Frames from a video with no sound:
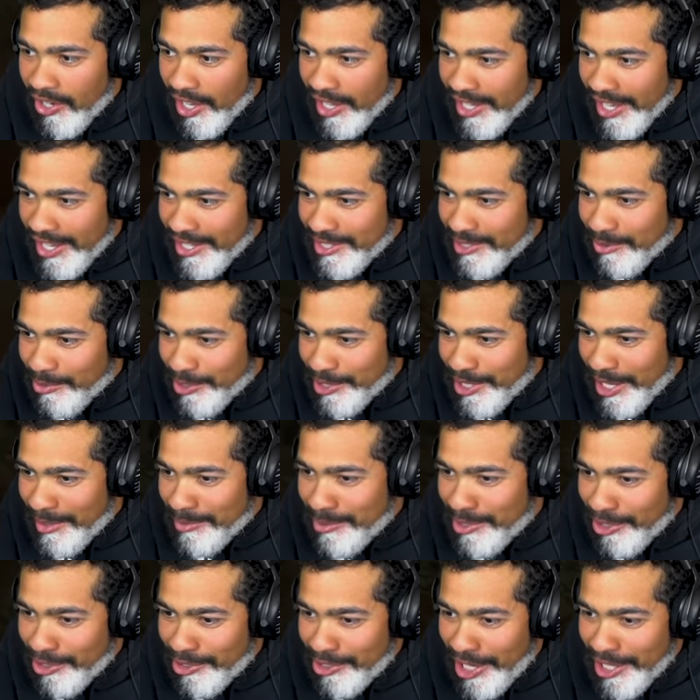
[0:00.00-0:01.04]
Okay, yes. Well,
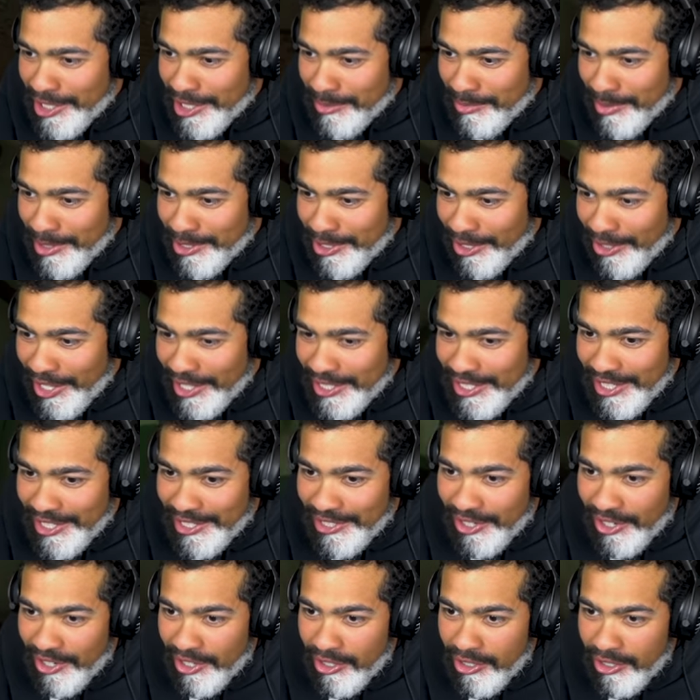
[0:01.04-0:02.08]
Sam's still chasing me, so that's
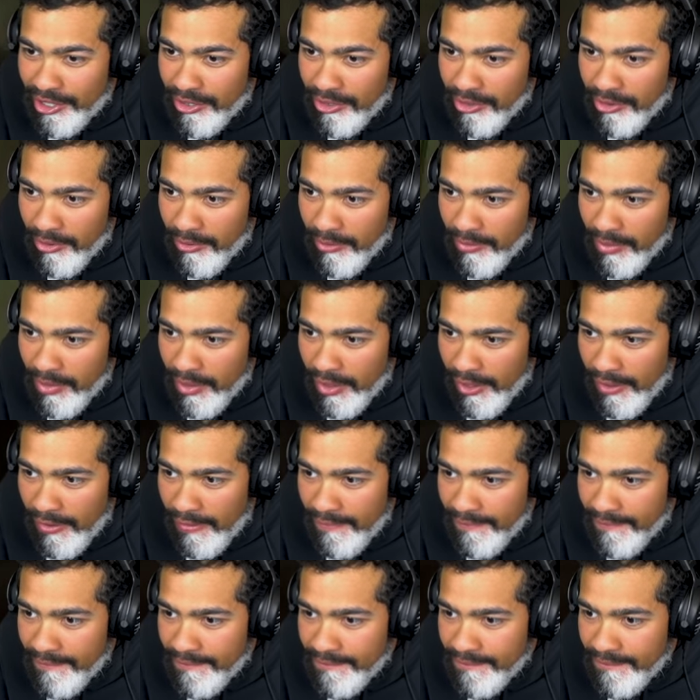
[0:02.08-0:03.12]
easier.
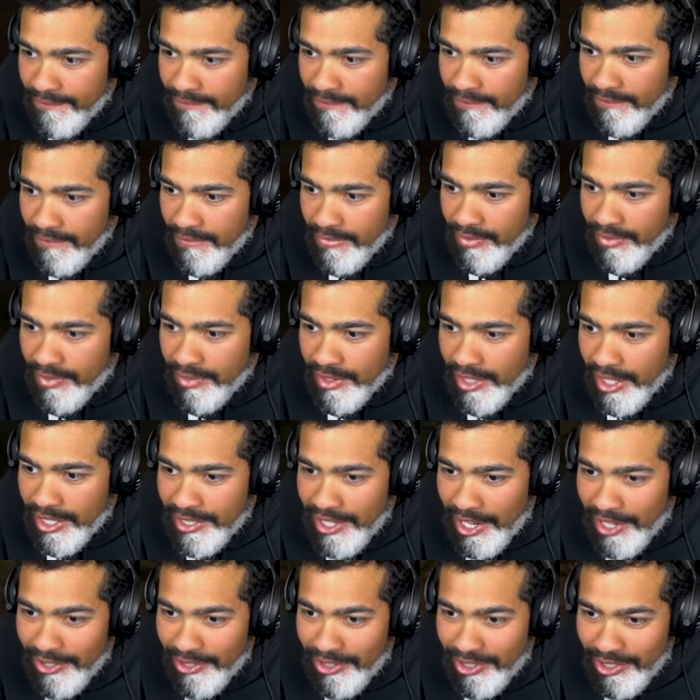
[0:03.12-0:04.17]
What was that?
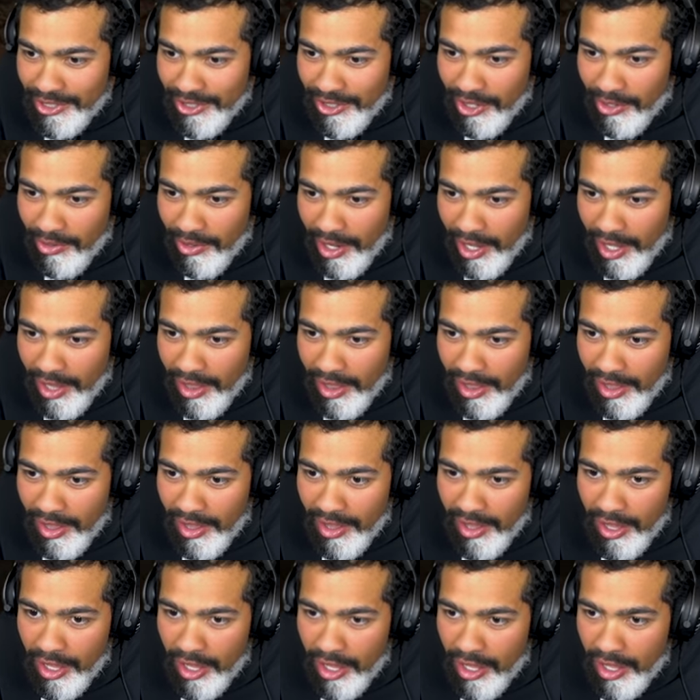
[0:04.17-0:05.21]
Because now you can do it well.
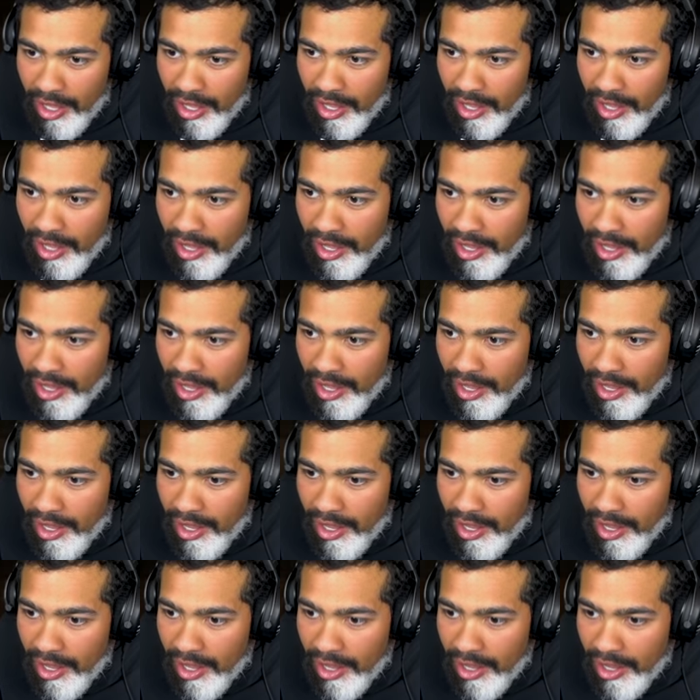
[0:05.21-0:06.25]
Hey. Uh-oh.
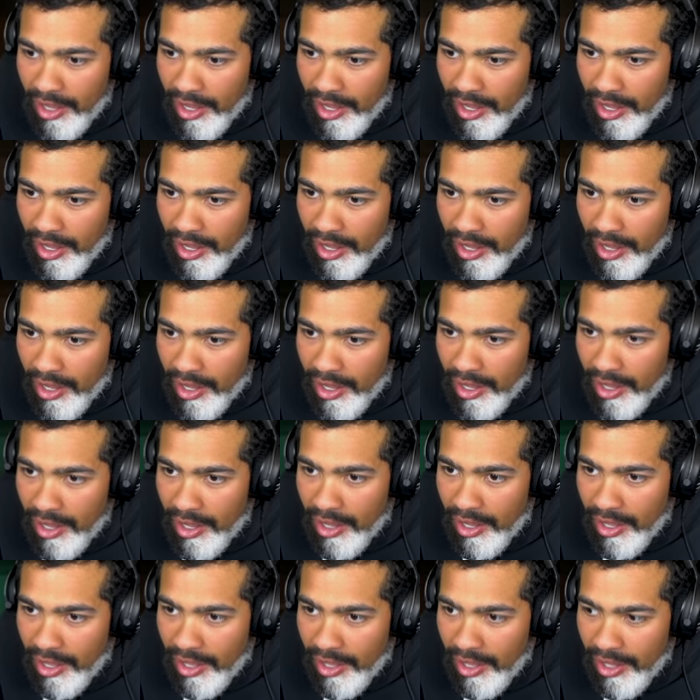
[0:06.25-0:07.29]
Am I near Poiised? Okay.
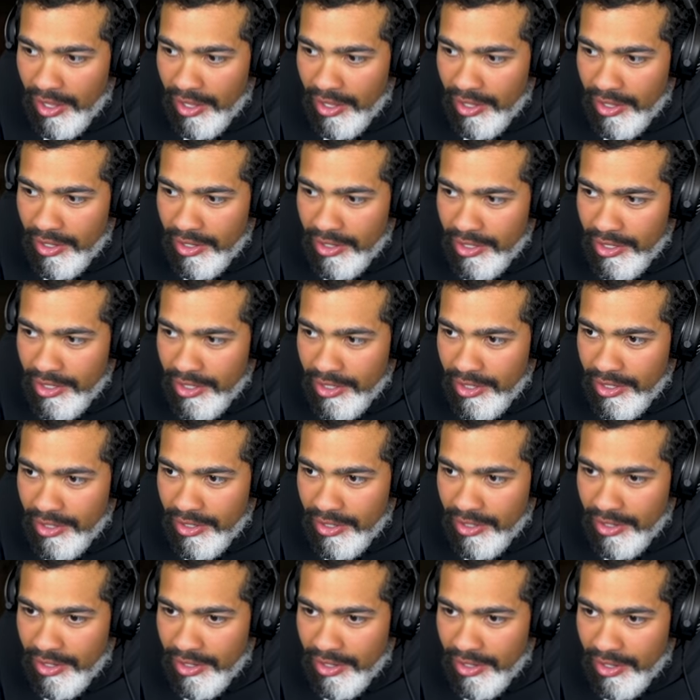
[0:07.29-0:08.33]
You know,
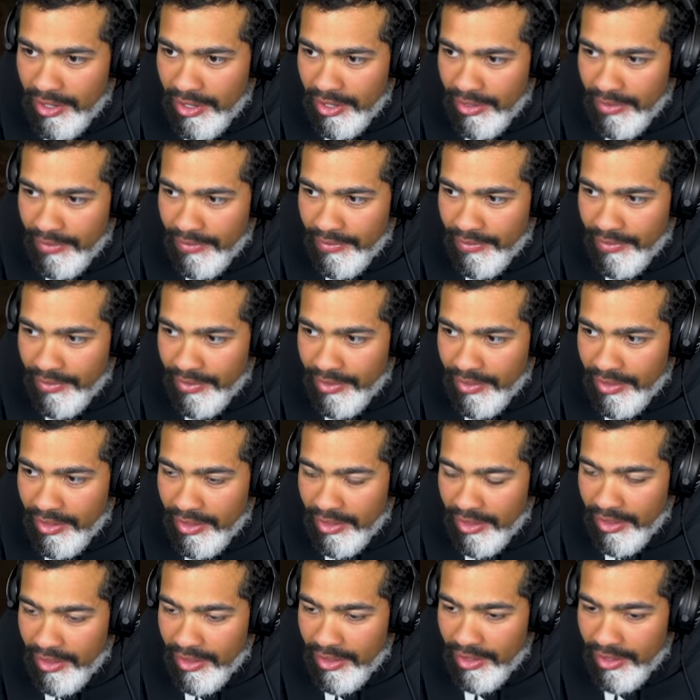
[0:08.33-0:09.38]
John, sometimes I'm way
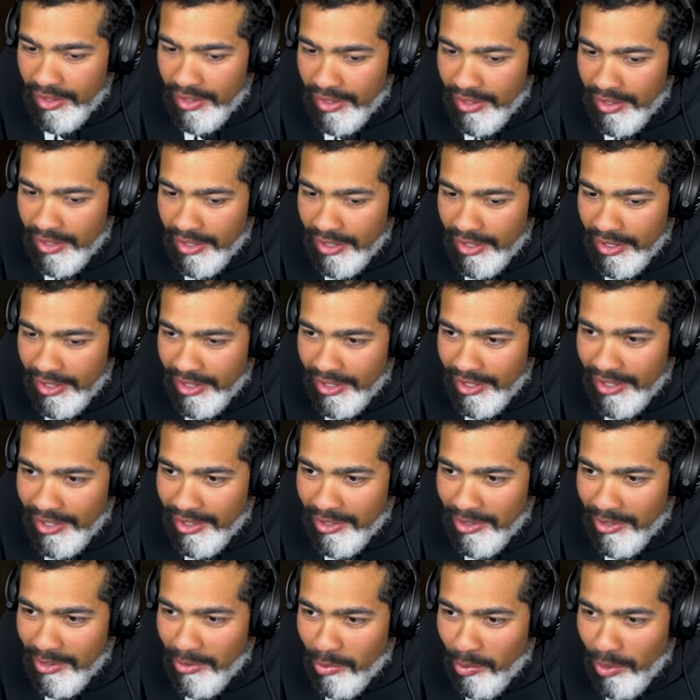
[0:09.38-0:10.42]
too nice to you.
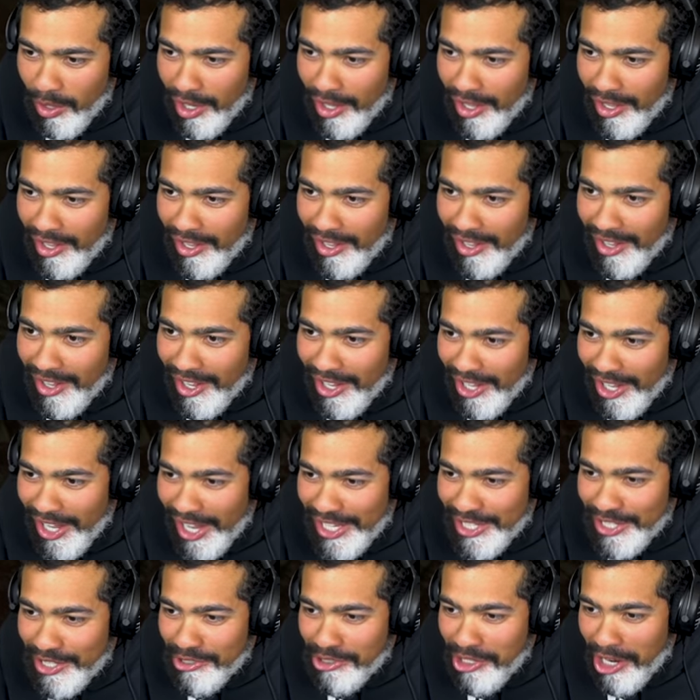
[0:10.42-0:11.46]
What?
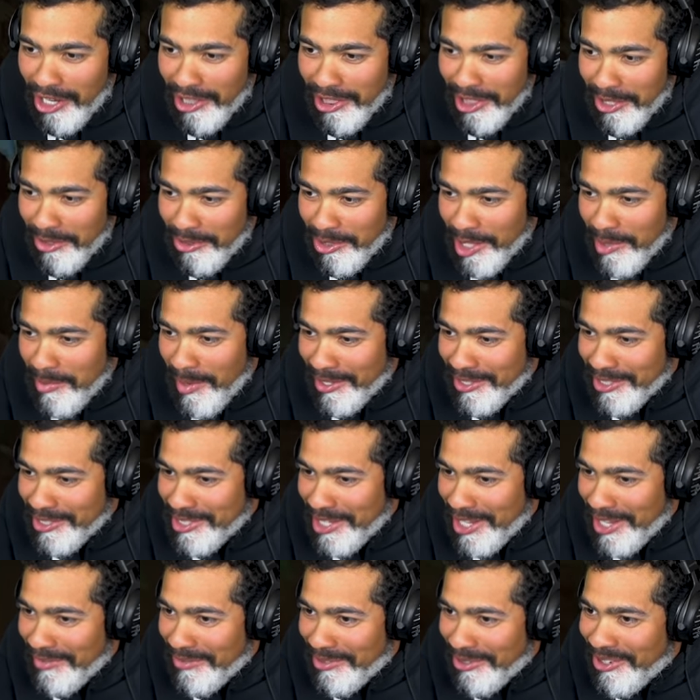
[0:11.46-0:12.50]
Isn't oh, John oh, really? literally about to
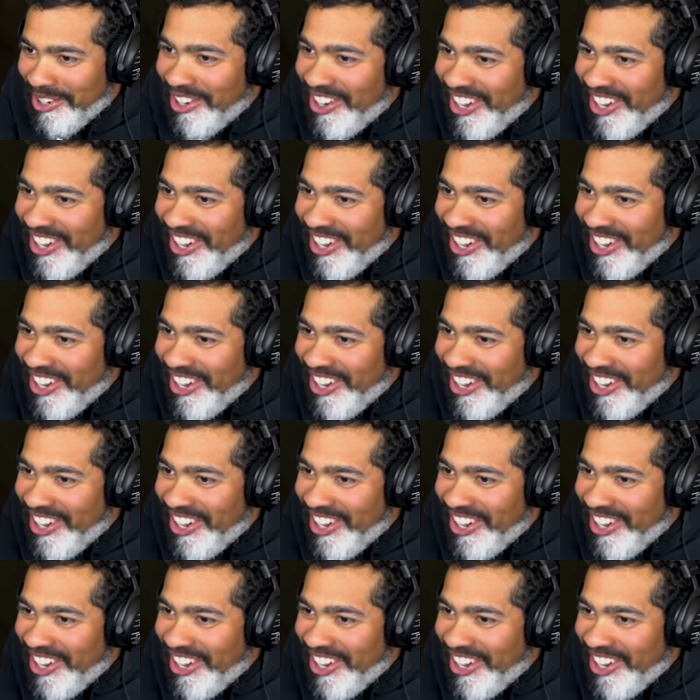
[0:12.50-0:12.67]
say it?